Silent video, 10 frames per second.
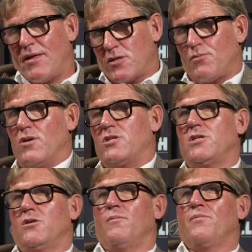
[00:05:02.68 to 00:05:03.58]
this point to
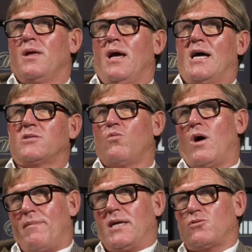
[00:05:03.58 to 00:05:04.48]
you as a white
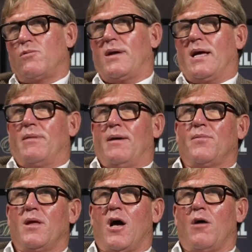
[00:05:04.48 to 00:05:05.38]
man to a black man,
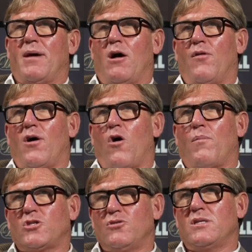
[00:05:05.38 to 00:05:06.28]
about
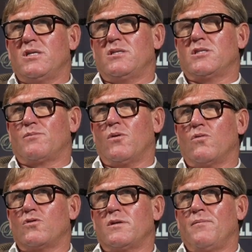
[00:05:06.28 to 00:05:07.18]
opportunities in
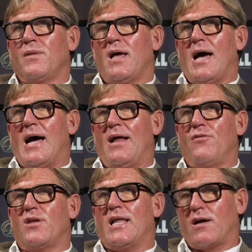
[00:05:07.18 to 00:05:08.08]
sport and
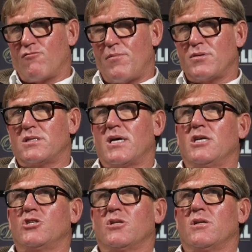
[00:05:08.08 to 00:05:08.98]
the lack of
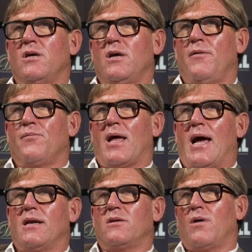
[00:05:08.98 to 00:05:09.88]
representation.
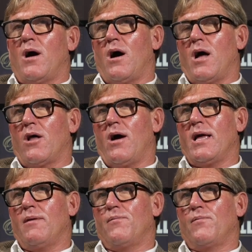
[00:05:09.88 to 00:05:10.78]
And
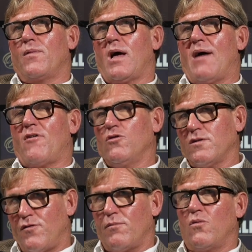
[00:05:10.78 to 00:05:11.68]
I have owned a
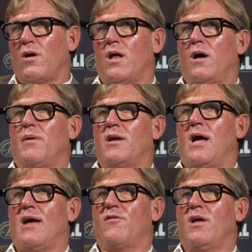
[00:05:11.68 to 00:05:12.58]
football club, and I
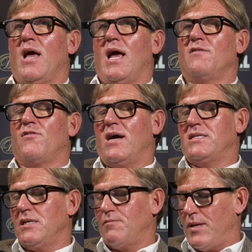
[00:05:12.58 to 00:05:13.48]
have
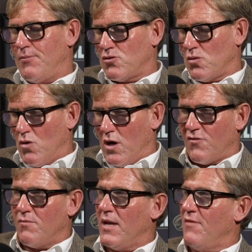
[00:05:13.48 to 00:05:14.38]
invited people to work for
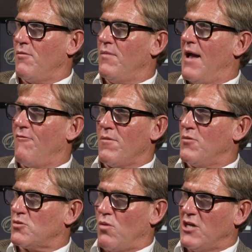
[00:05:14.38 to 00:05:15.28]
me from every
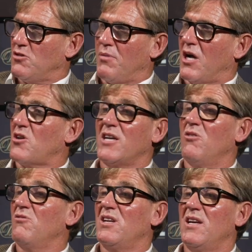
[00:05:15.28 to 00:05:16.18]
persuasion, because I
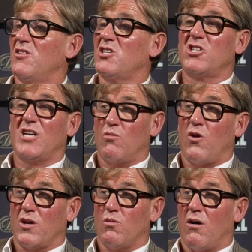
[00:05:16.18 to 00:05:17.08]
don't give a shit what
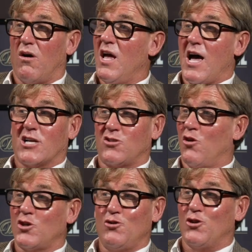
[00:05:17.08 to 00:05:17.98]
you are as long
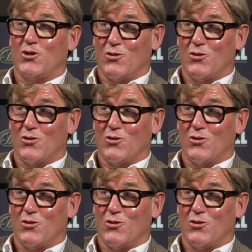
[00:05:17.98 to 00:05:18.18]
as you can do a